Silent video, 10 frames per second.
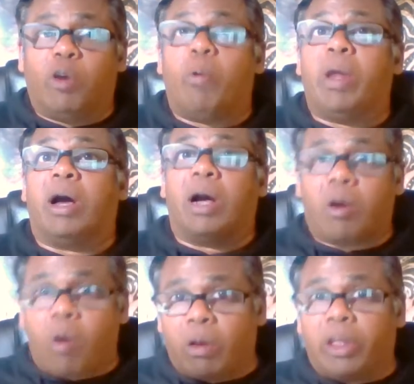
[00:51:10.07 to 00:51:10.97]
We
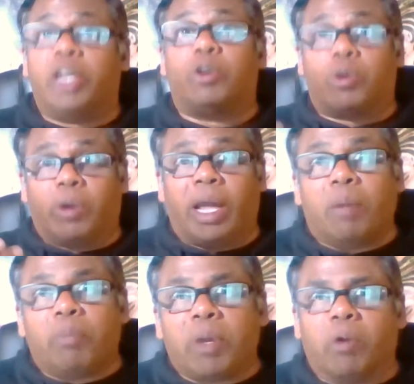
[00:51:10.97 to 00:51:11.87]
are calling you to
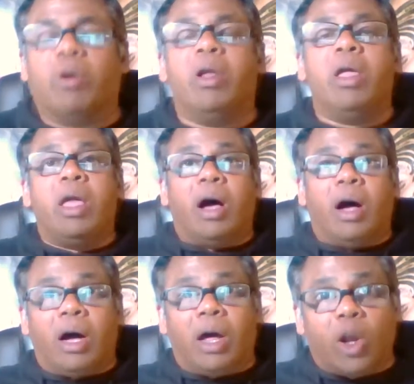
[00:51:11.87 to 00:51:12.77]
help you,
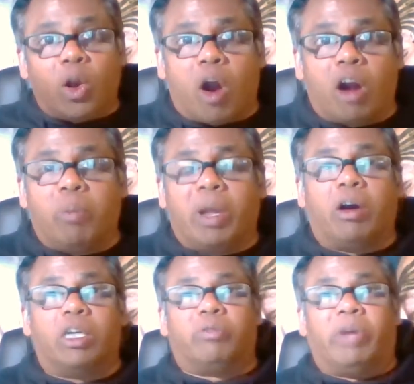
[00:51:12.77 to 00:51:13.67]
not
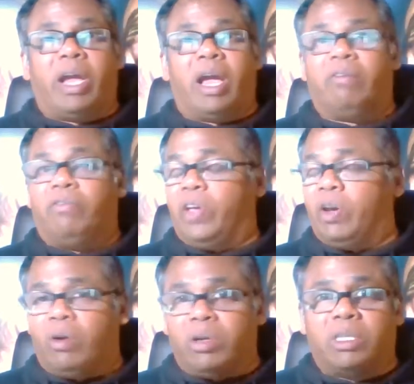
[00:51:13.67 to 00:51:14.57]
because we have
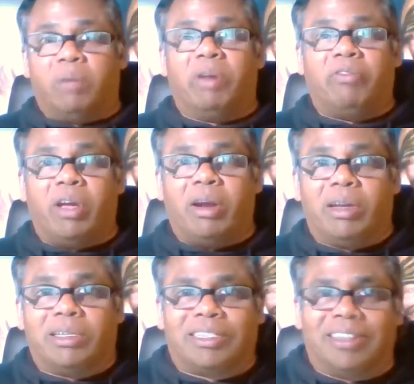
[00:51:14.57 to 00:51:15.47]
some
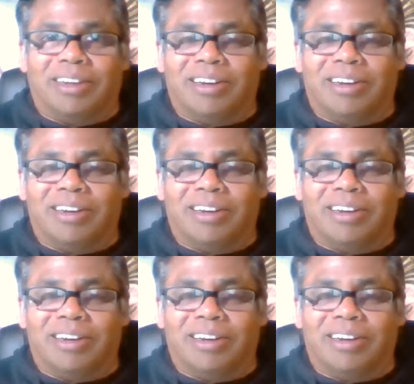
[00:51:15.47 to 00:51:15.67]
nefarious